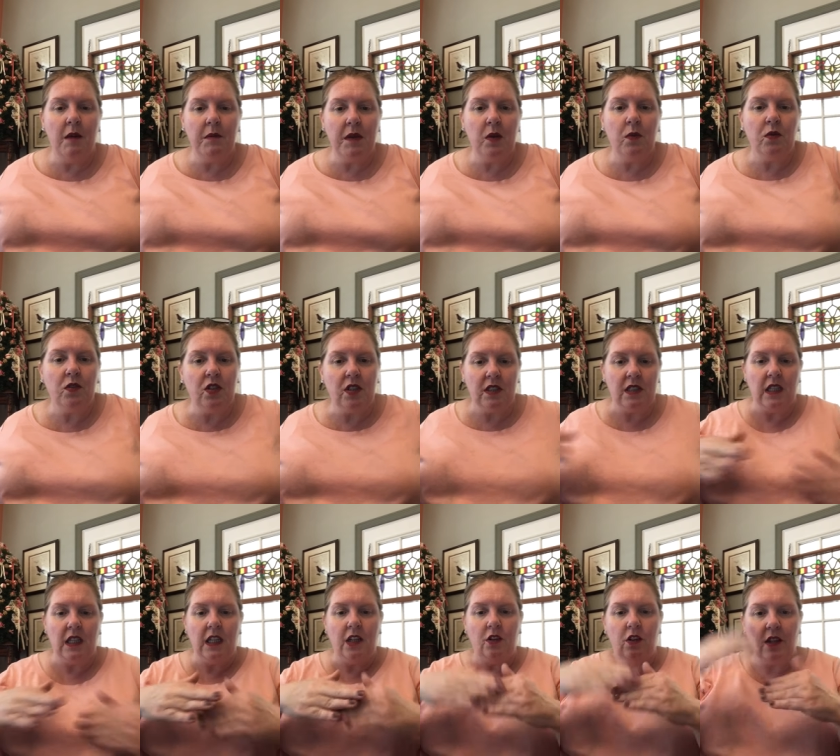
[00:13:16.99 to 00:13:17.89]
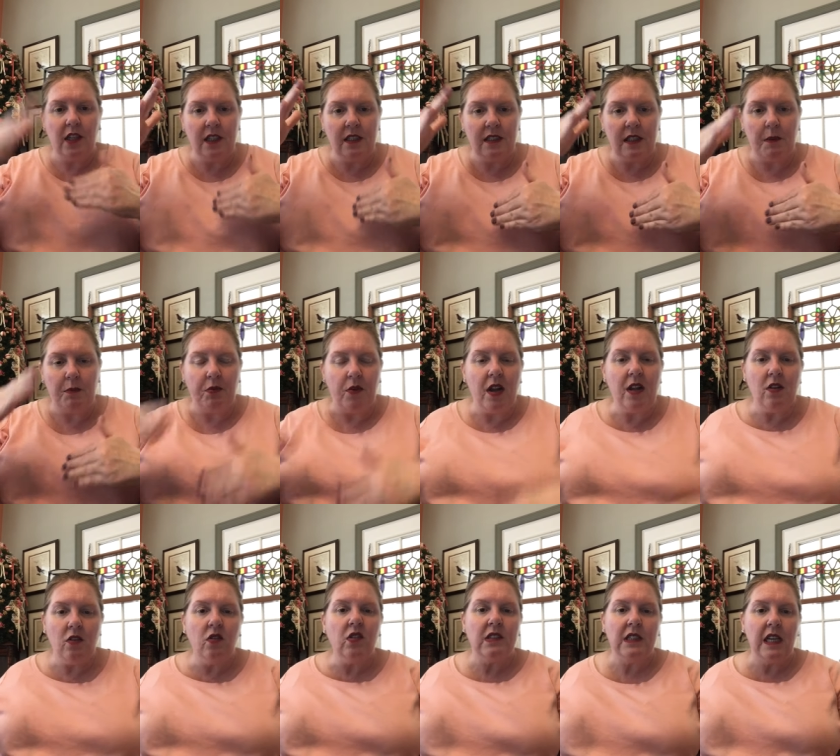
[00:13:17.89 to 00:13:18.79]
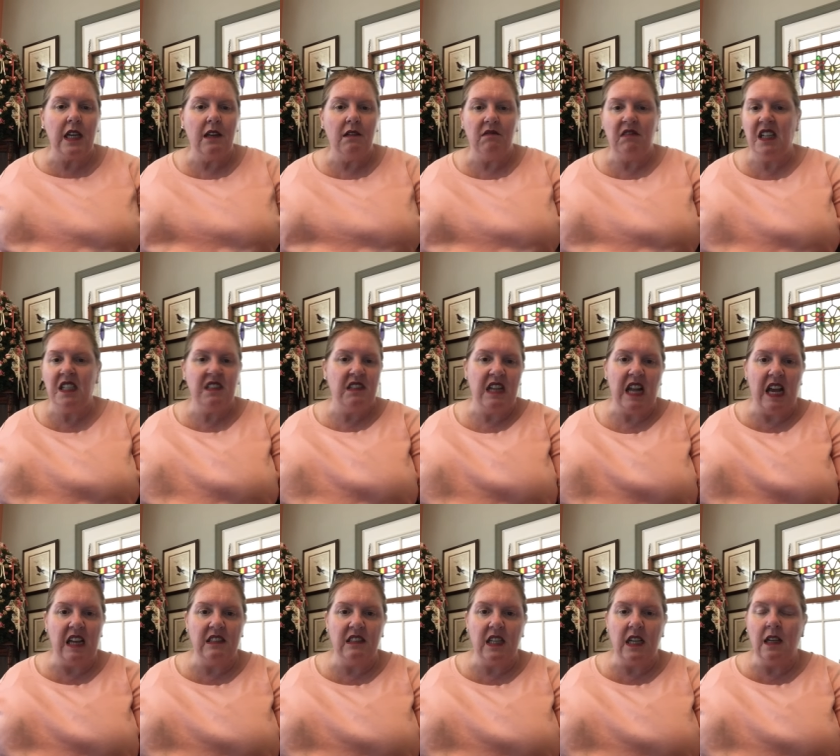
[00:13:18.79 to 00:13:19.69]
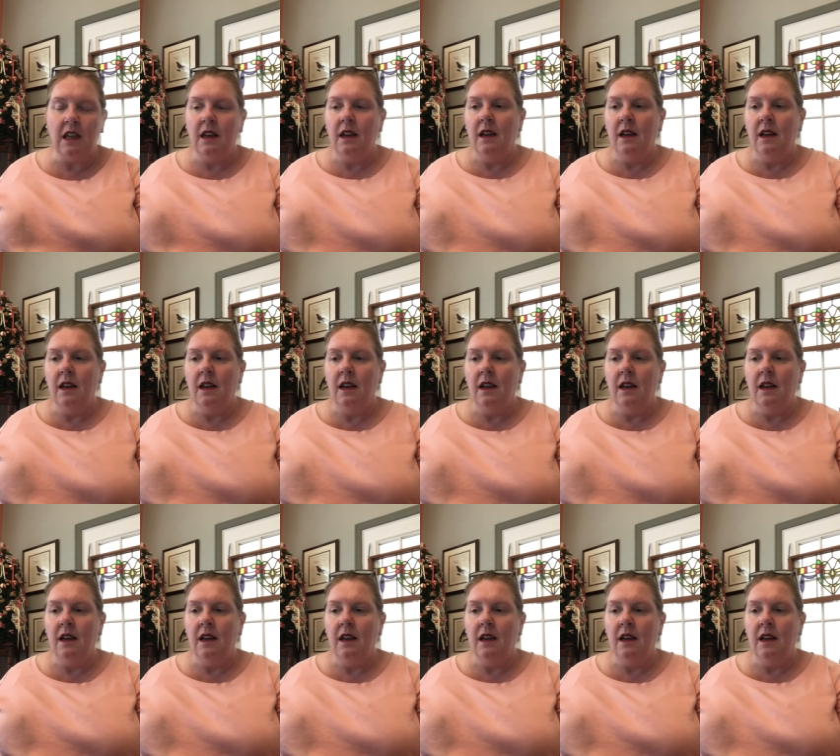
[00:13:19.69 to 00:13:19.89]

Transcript: It will just literally separate. You'll see it. It's nasty.